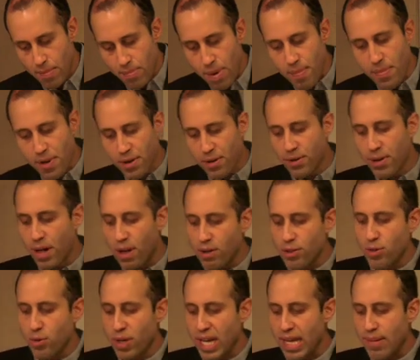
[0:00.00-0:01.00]
Benbaron
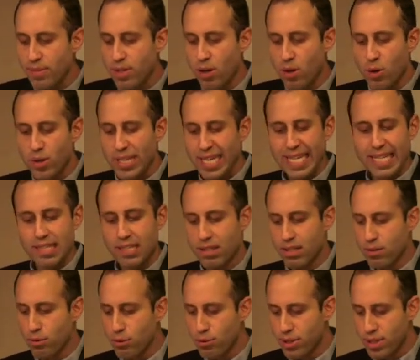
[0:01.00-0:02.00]
also came to hold
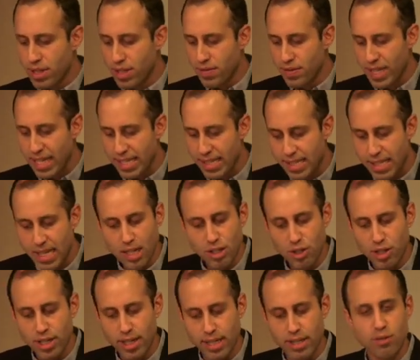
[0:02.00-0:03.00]
exclusive
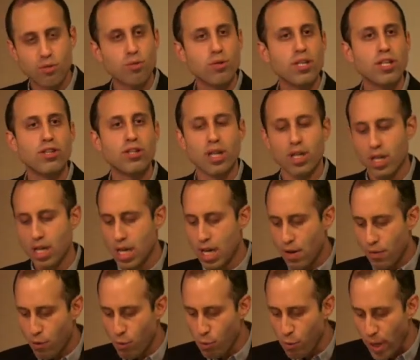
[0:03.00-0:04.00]
concession in Tunisia
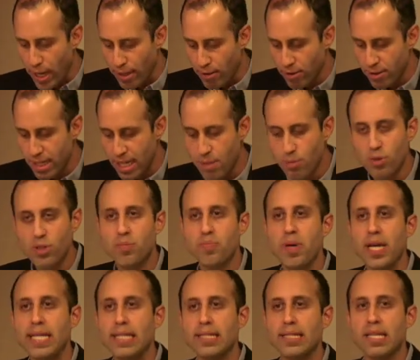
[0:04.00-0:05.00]
for record labels
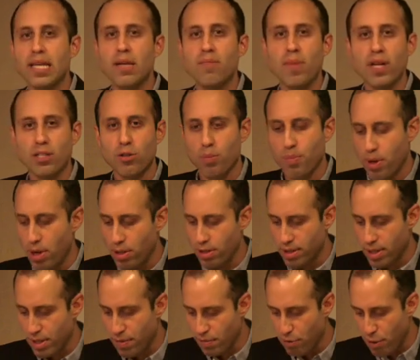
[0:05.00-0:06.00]
based in
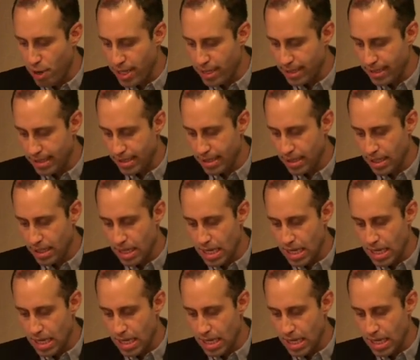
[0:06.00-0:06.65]
metropolitan France.